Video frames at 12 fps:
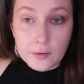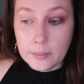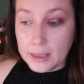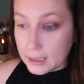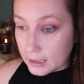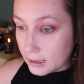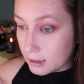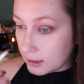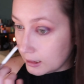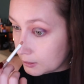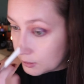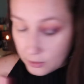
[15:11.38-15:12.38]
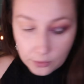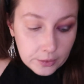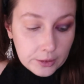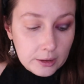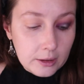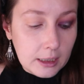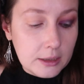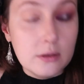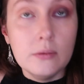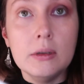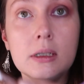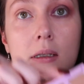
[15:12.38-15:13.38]
for my inner corner, I
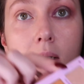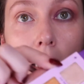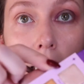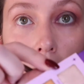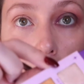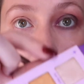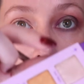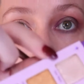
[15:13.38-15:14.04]
do want to lighten it